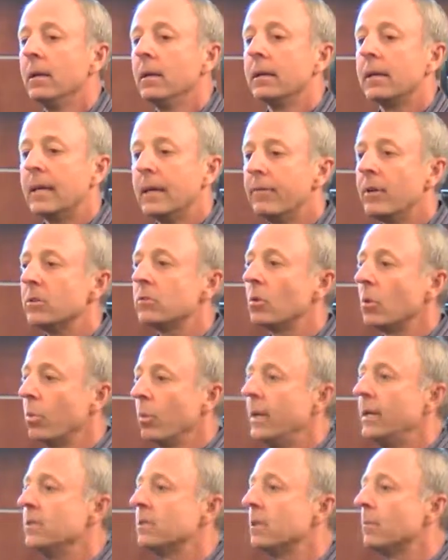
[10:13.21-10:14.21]
give us a
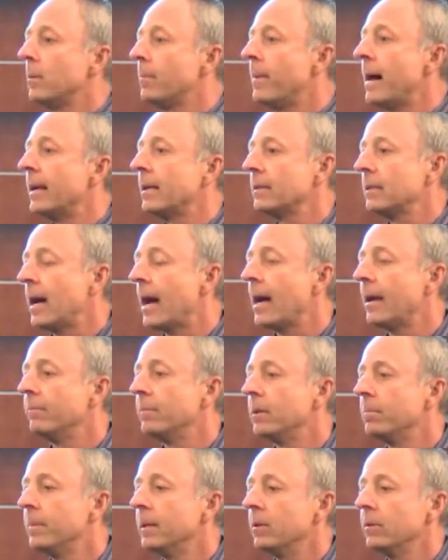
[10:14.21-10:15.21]
reasonable amount of time
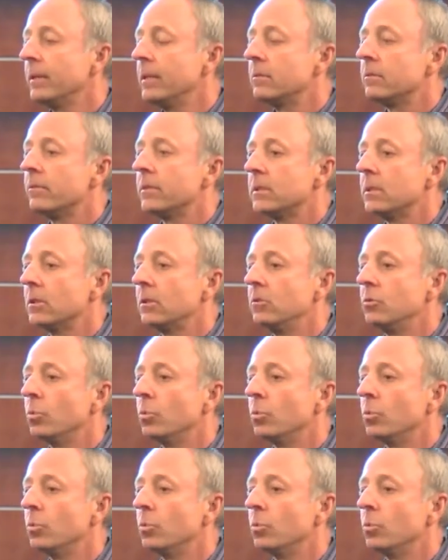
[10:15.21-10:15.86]
to build these facilities.